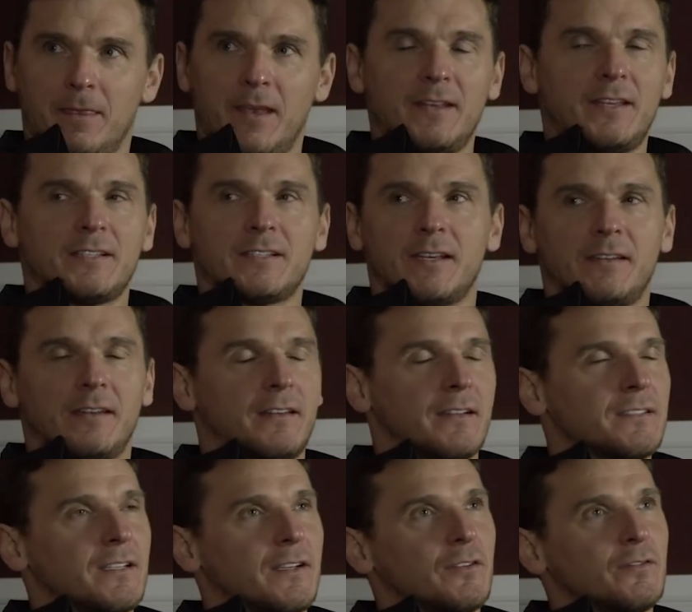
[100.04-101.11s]
They decided
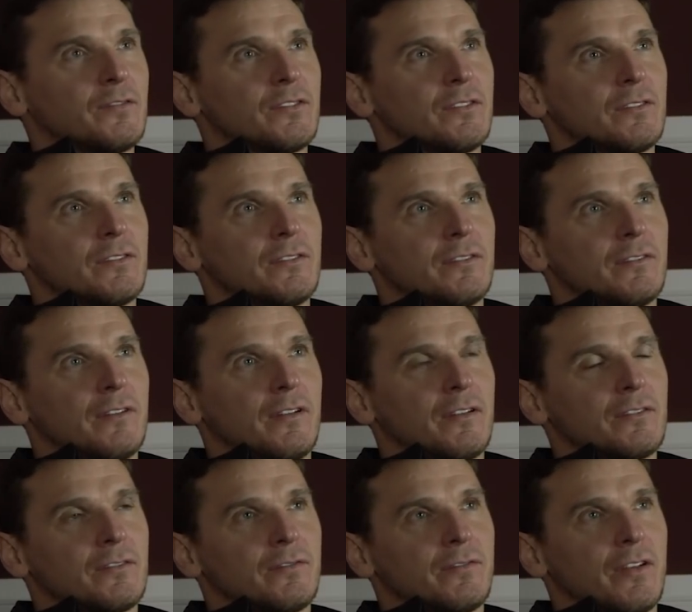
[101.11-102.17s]
themselves
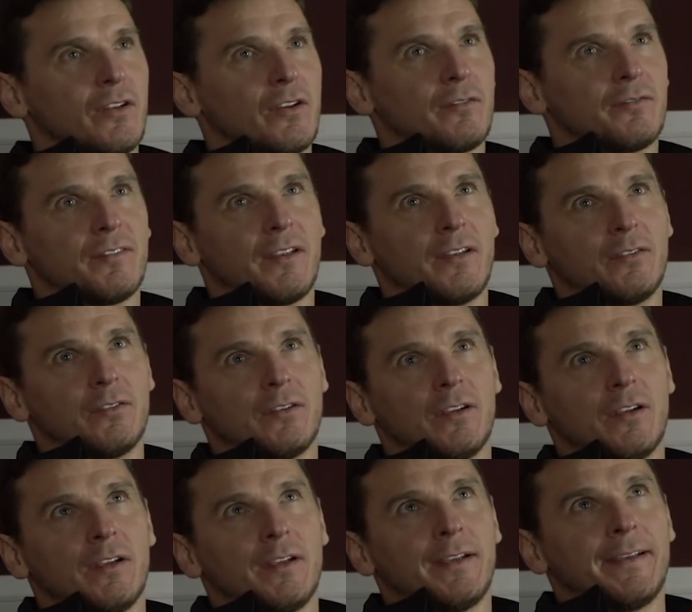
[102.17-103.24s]
for the cup final
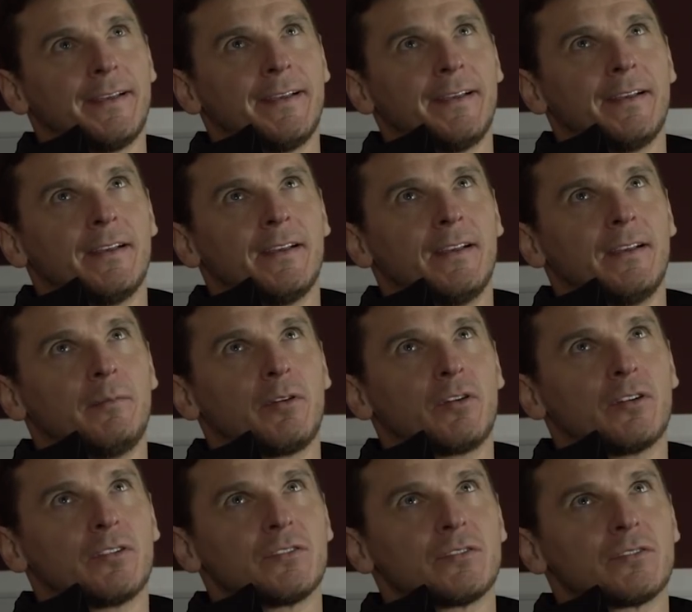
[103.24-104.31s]

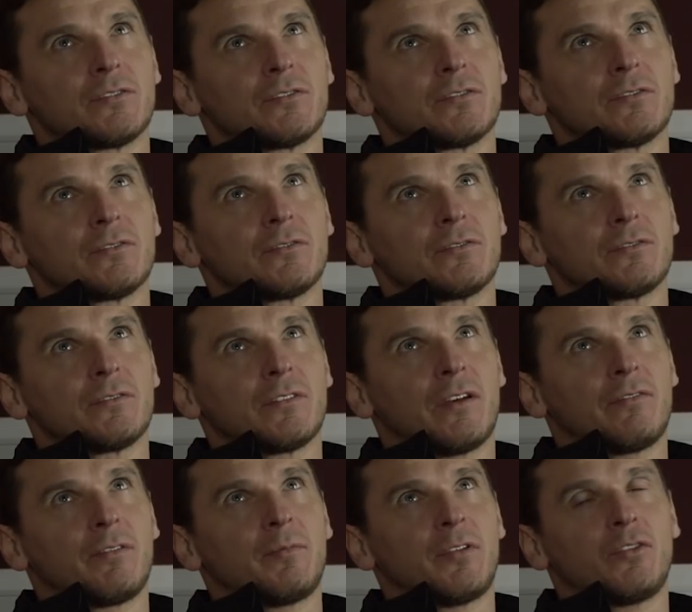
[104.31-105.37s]
because
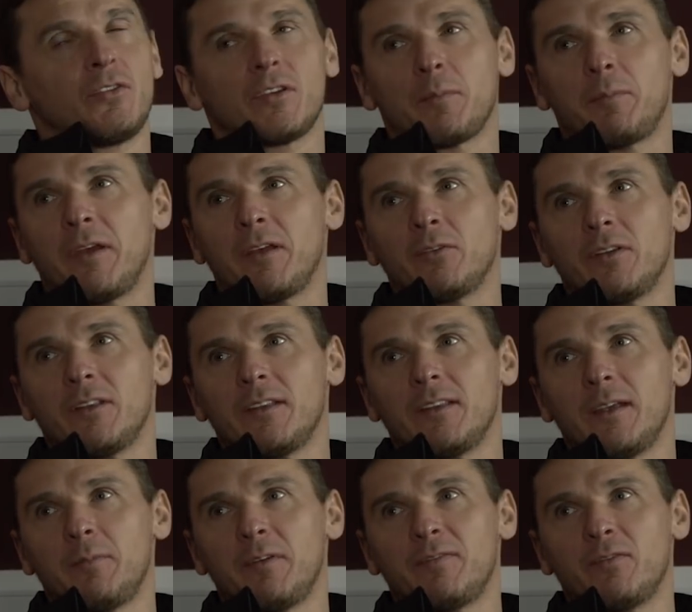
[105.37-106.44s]
everybody took a penalty the
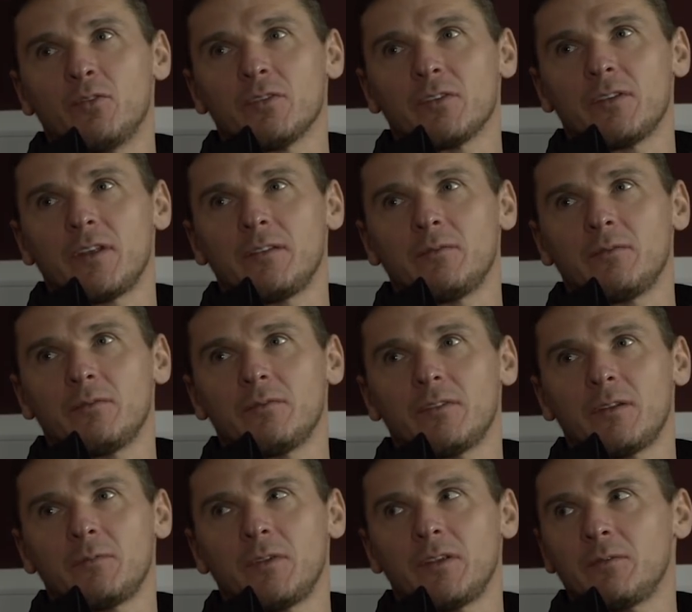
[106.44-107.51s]
day before, didn't
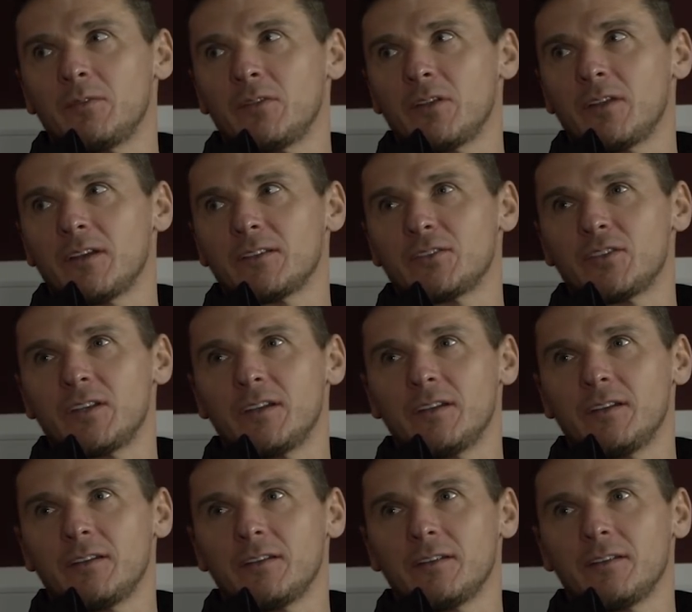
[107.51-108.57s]
they? We'd done that at
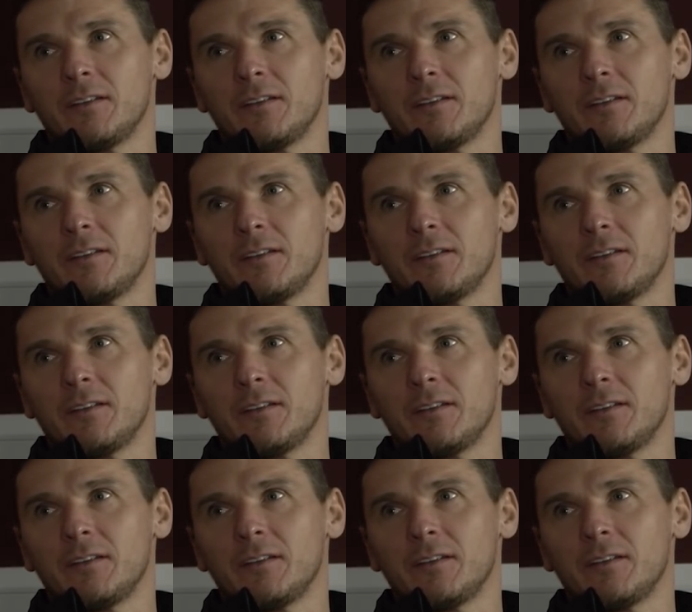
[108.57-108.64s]
training.